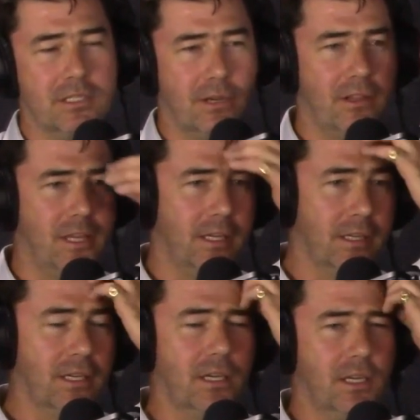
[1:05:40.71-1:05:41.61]
So I think
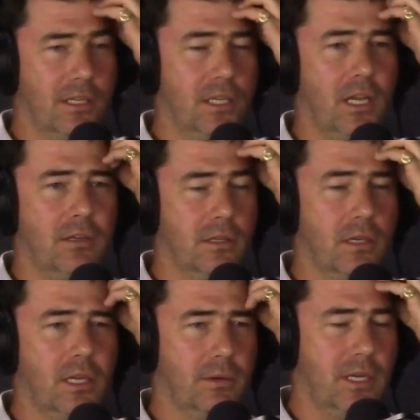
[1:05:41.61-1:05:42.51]
you know
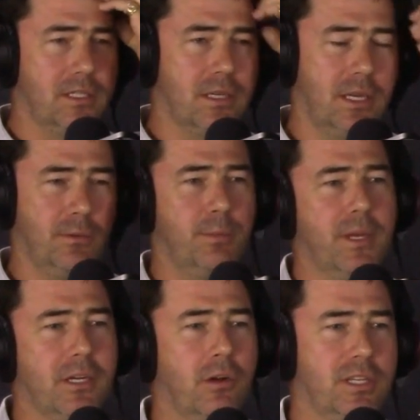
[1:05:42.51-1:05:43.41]
it, it's it would be
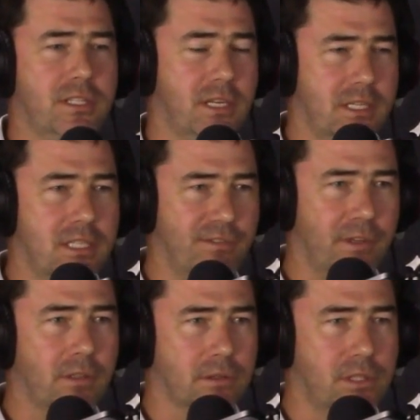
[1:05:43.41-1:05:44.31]
acknowledged that it's
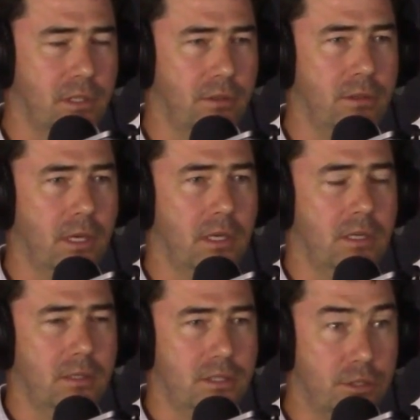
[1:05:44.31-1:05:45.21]
difficult to
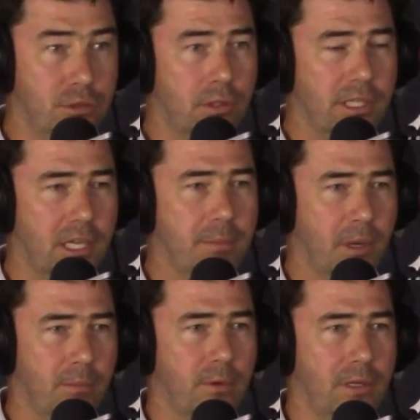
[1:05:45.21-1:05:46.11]
to truly keep
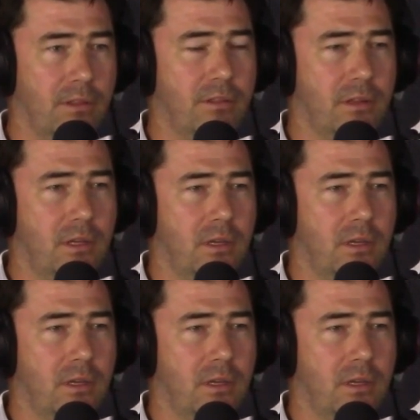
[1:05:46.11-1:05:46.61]
up with.